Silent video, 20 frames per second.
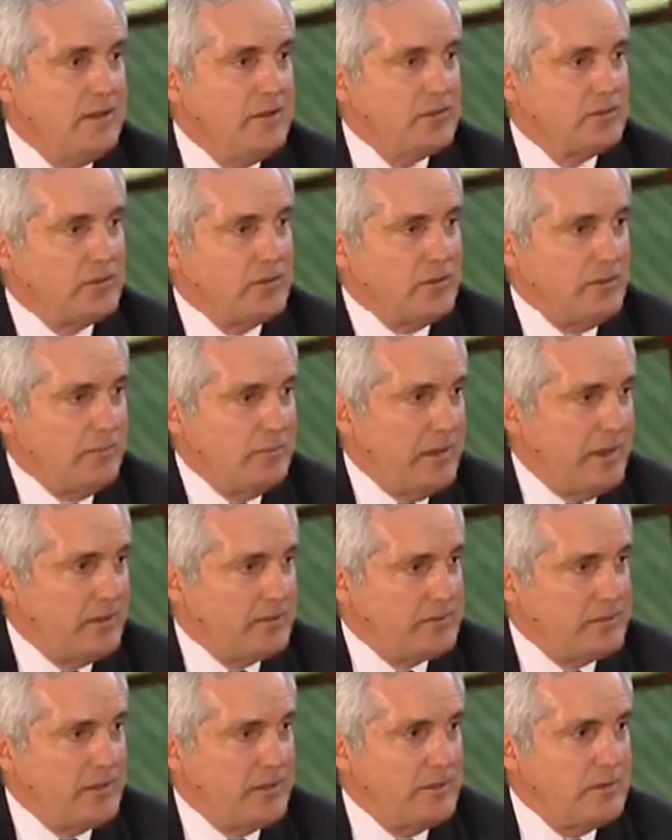certainly
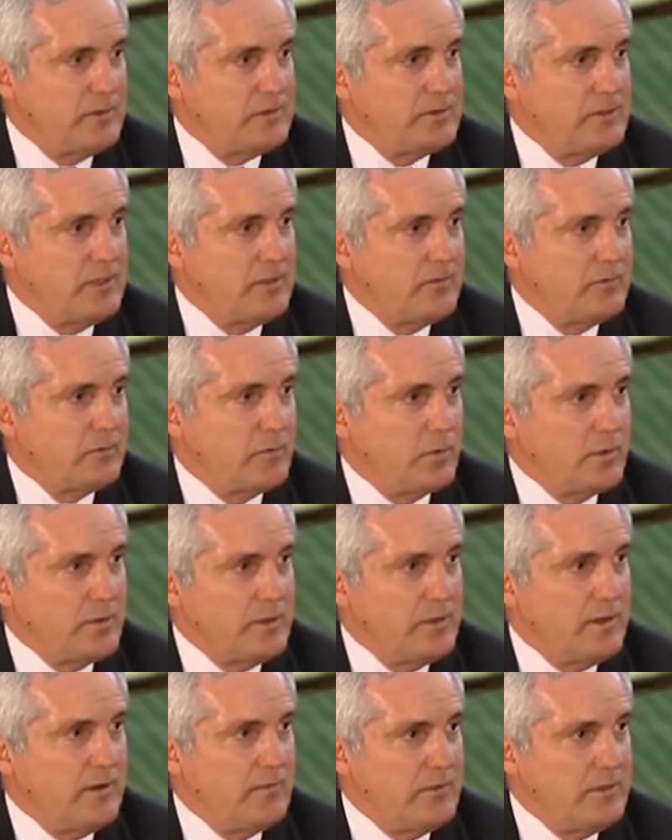passing on the Senate floor
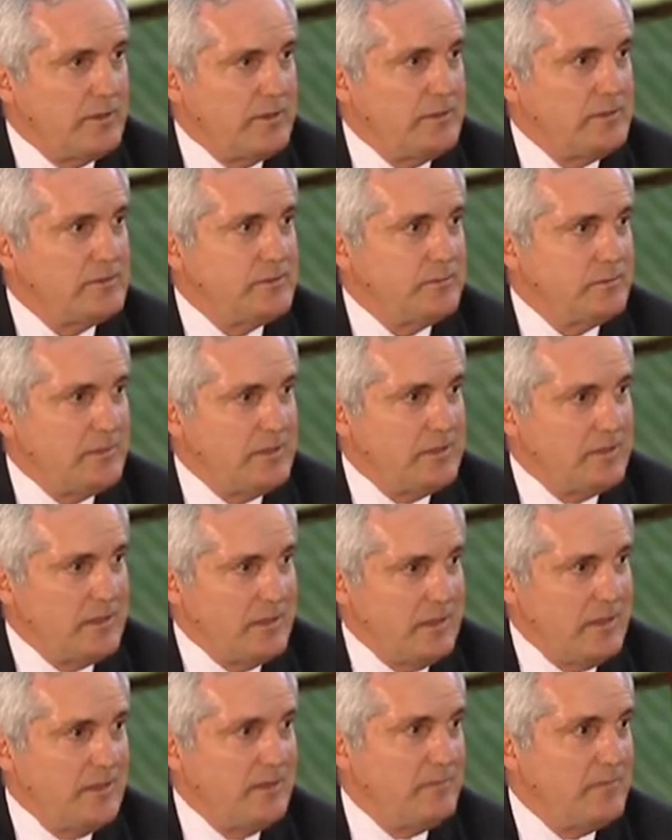and covering these and been
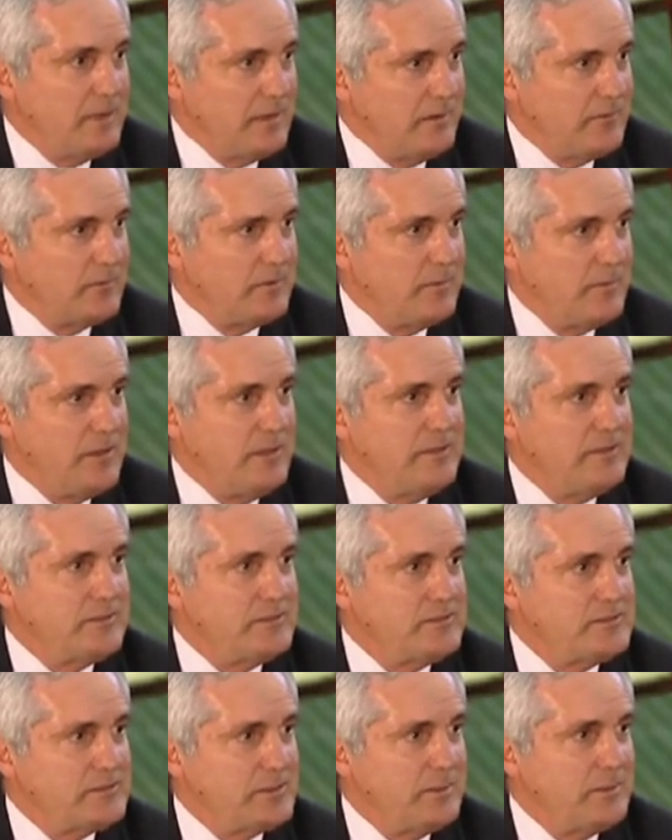in middle of committees
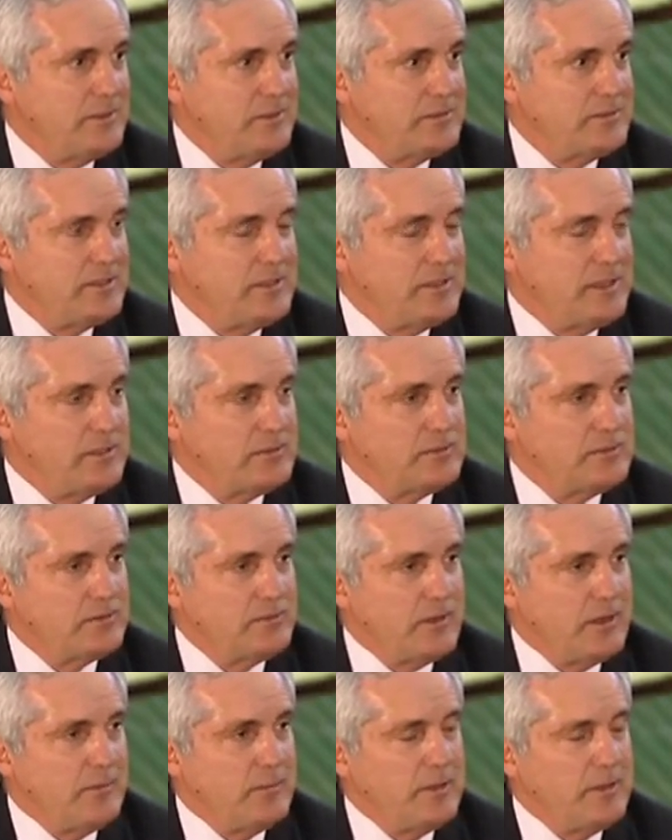and some of these to
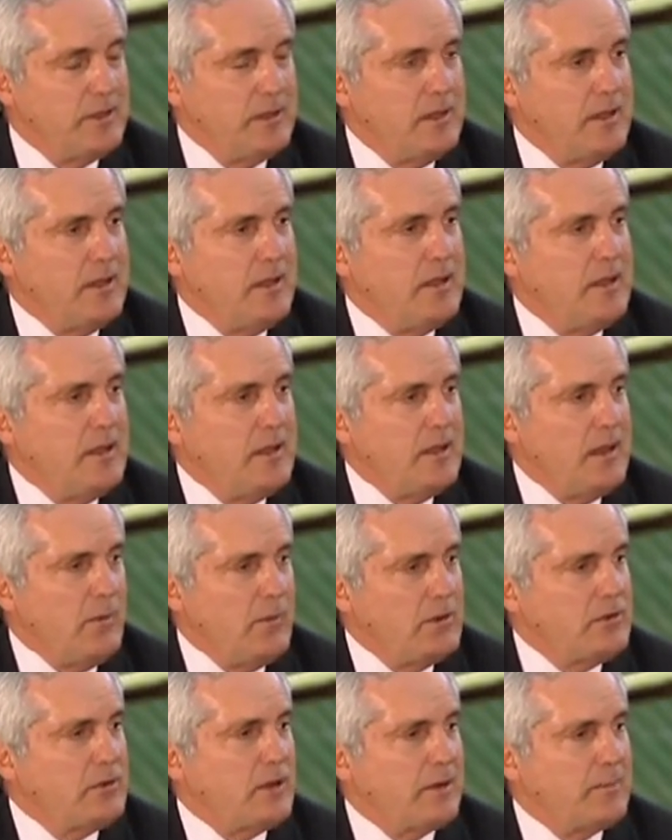testify. But I
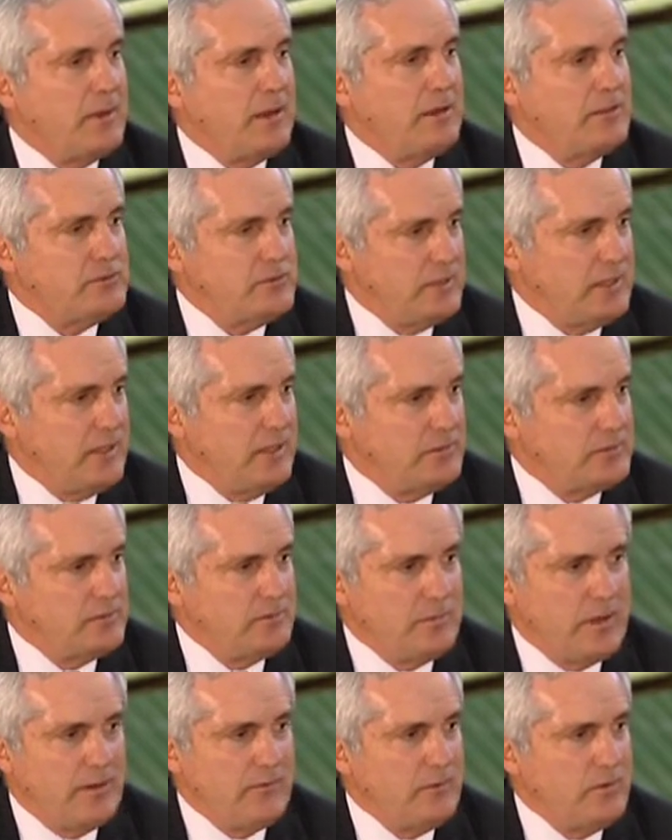want to talk about
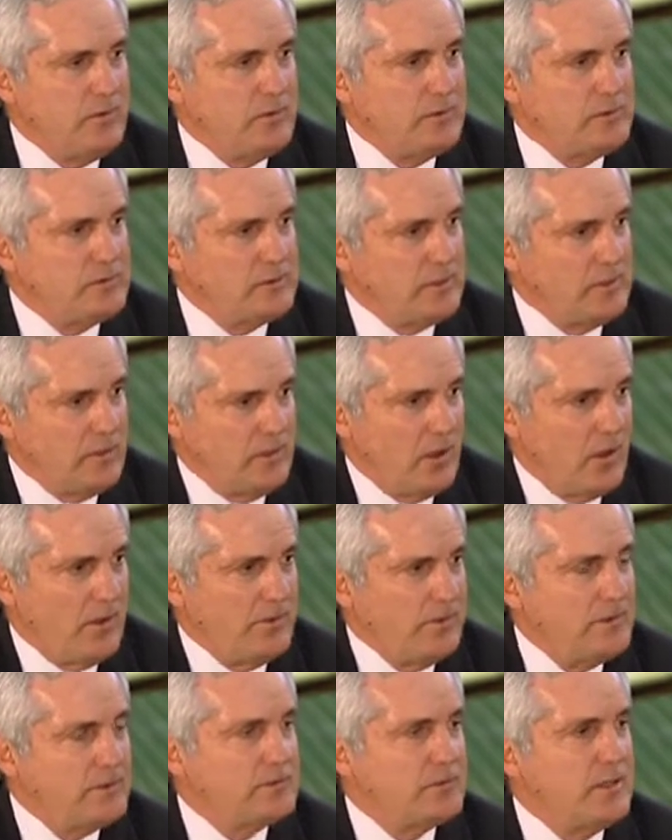education. My view is on
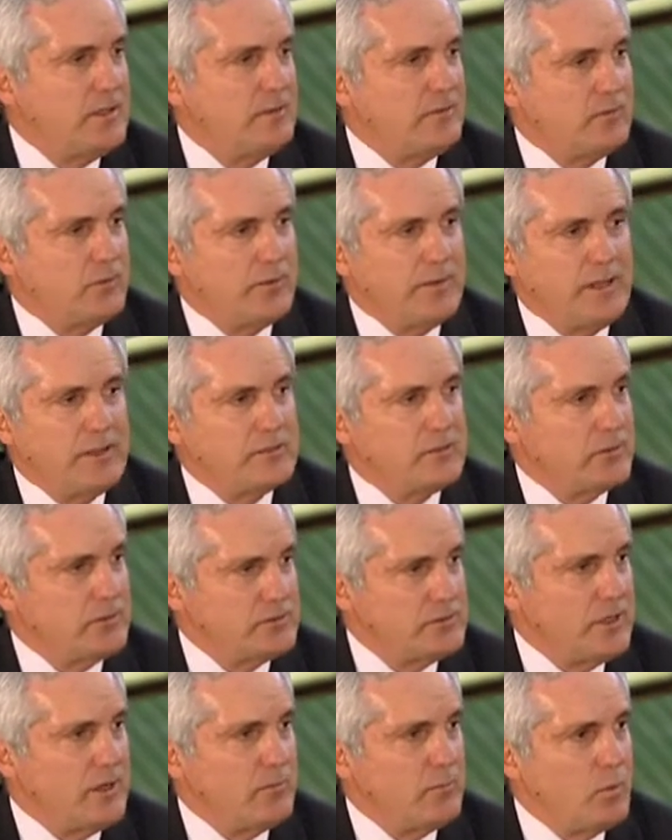this Senate floor, that's our
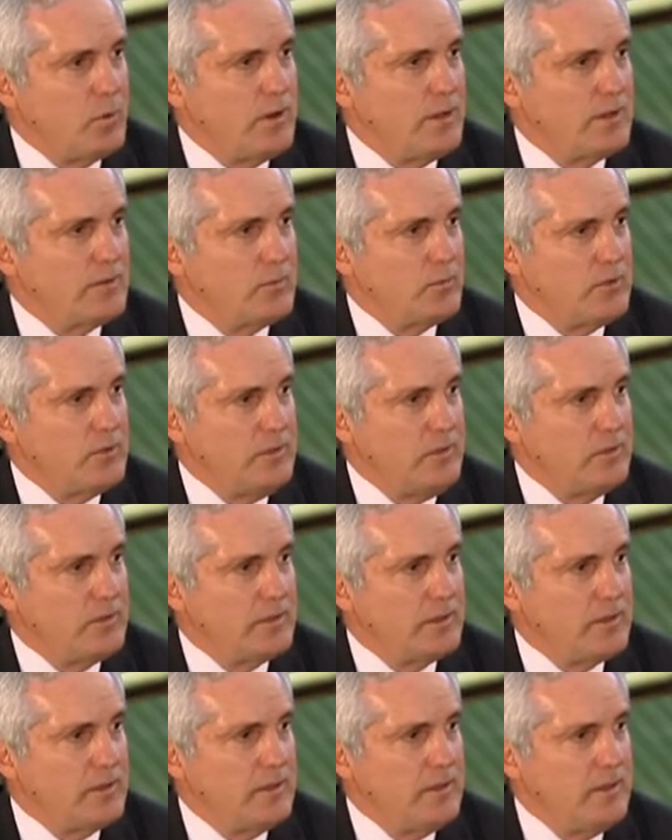job one. When you
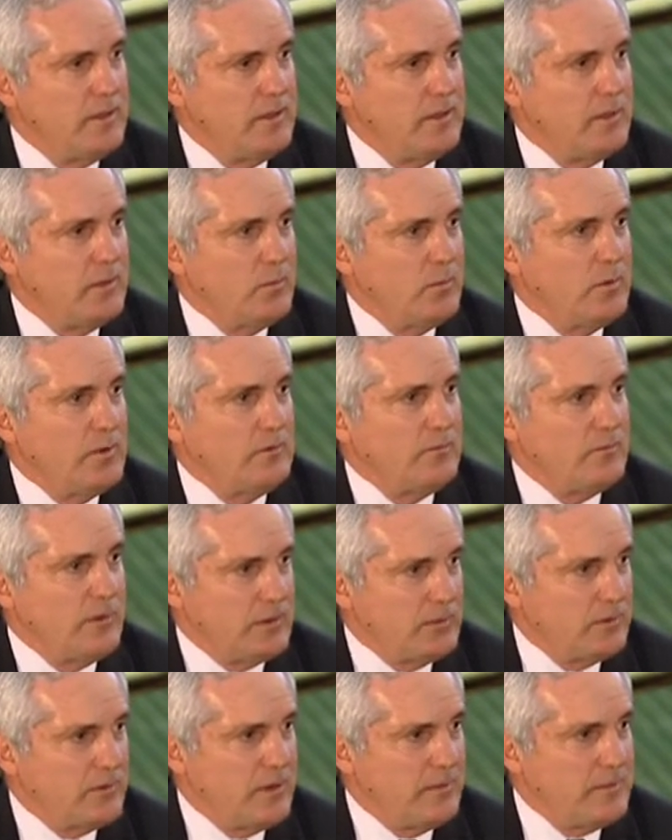look at what
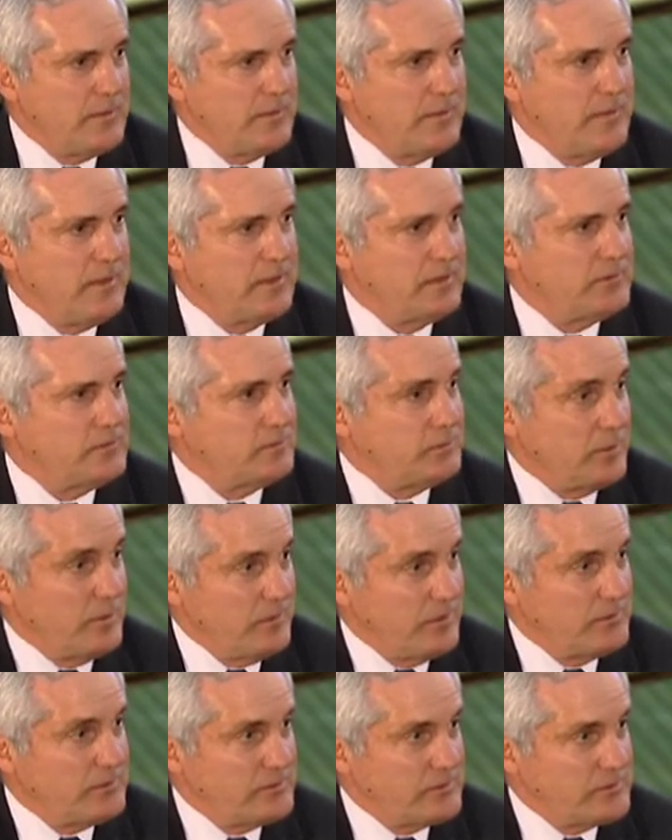federal government does, pretty
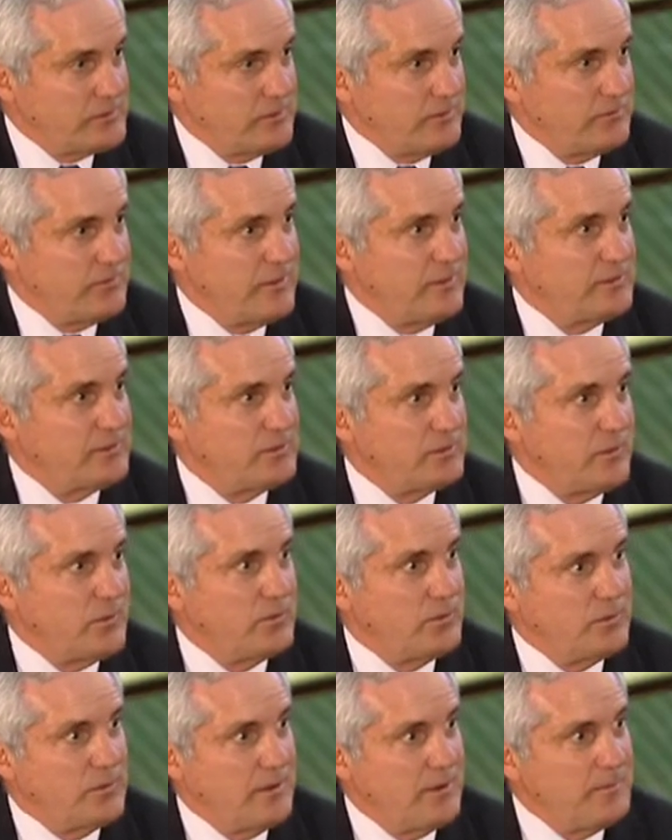much it's defense,
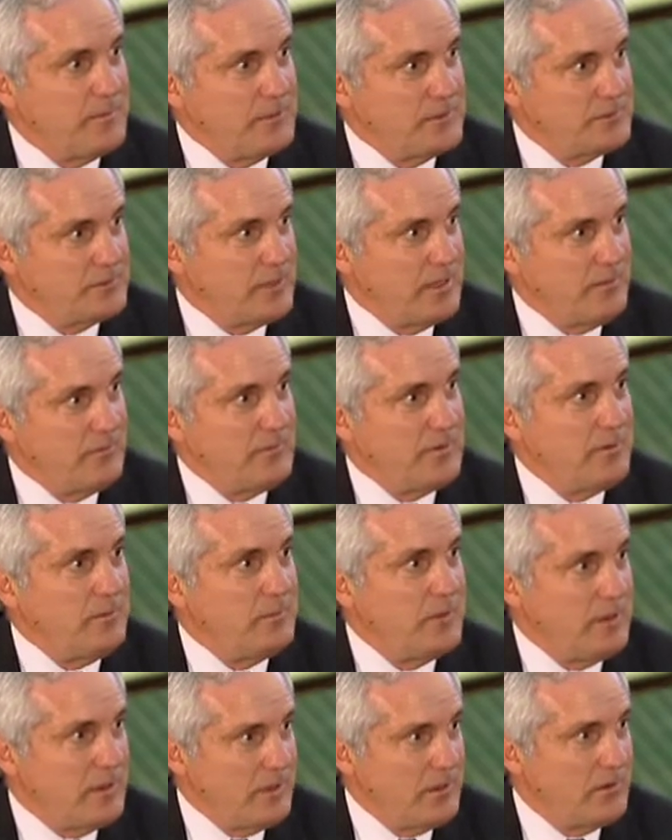local government is safety,
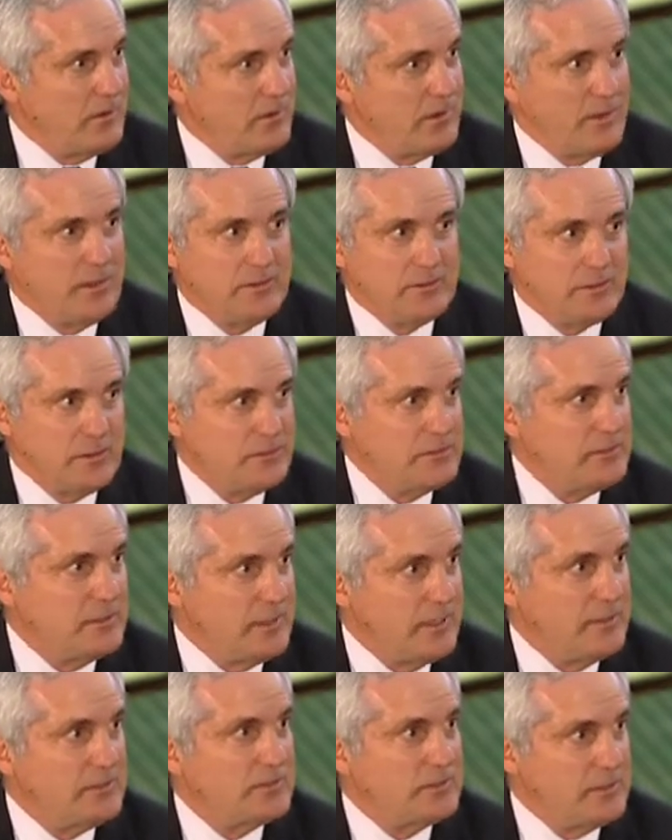but here it's
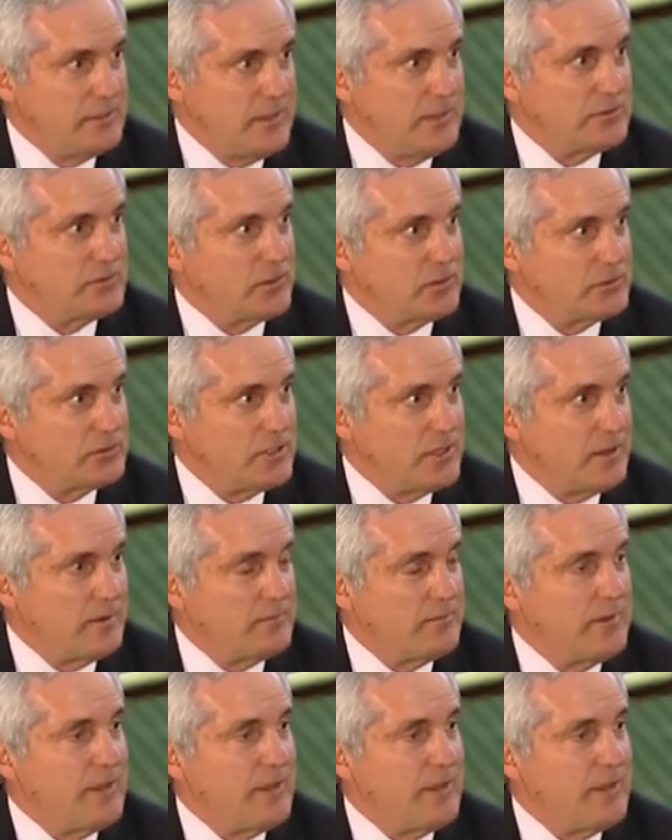education. That's our job.